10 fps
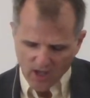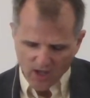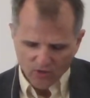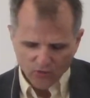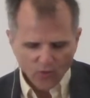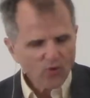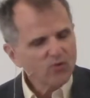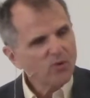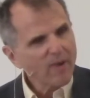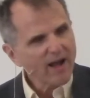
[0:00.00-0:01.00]
true
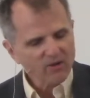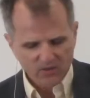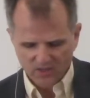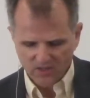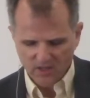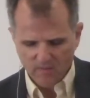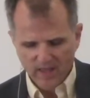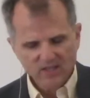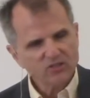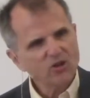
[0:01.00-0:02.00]
democracy
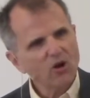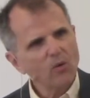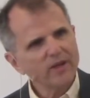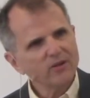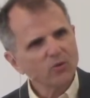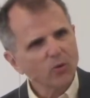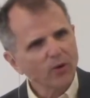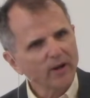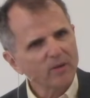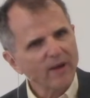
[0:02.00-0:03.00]
makes no
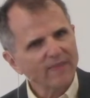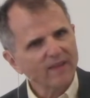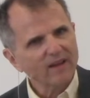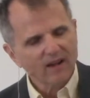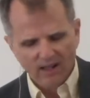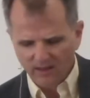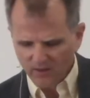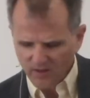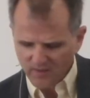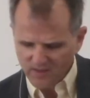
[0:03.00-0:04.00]
inquiry about the
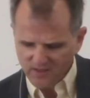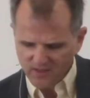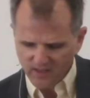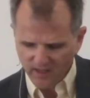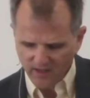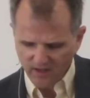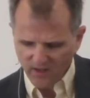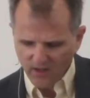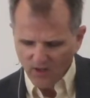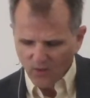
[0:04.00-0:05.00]
color of the skin
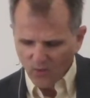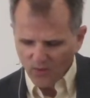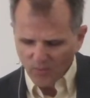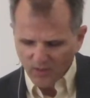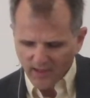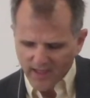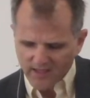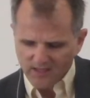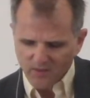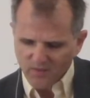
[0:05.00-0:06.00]
or the
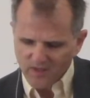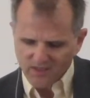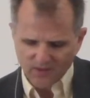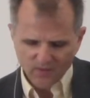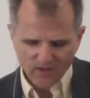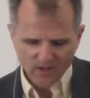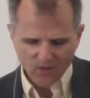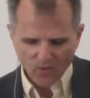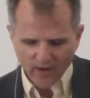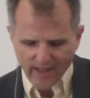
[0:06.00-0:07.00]
place of nativity
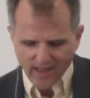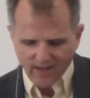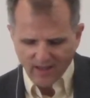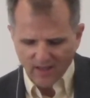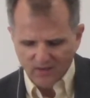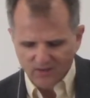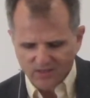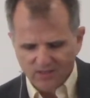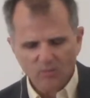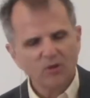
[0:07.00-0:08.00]
or any other
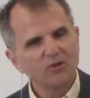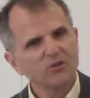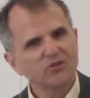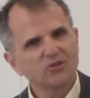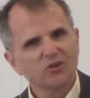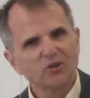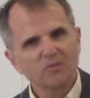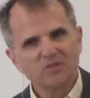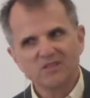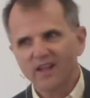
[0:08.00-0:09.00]
similar
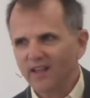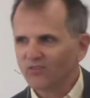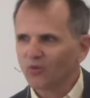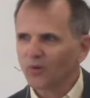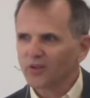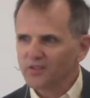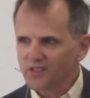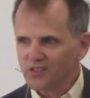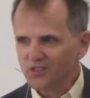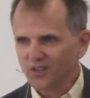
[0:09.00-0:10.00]
circumstance or
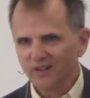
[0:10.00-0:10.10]
condition.